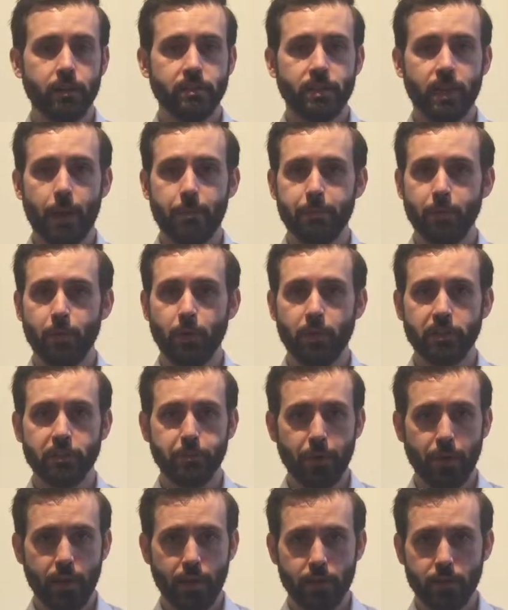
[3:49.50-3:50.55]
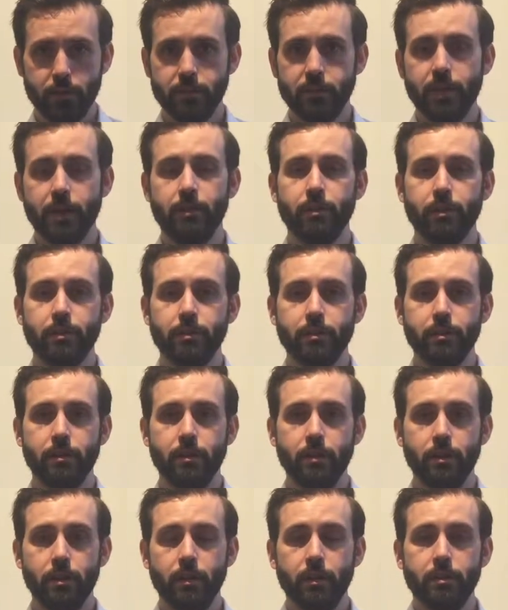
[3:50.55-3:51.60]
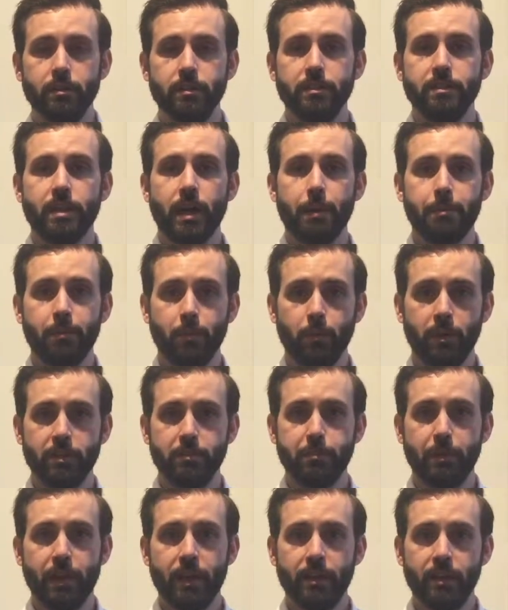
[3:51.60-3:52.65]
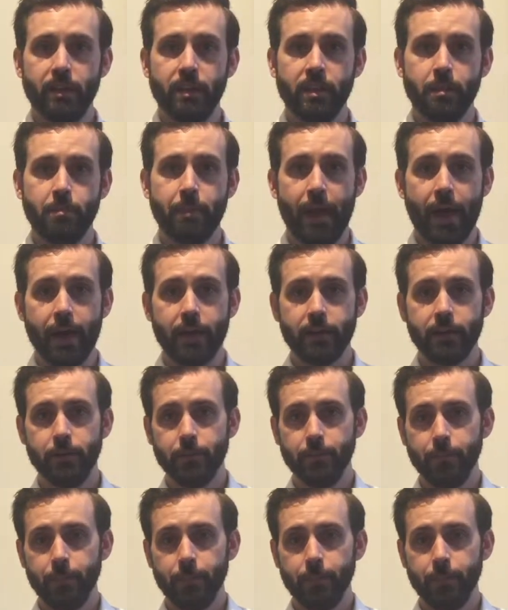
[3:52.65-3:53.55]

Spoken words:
top of the waistband down under to top of the waistband in the back.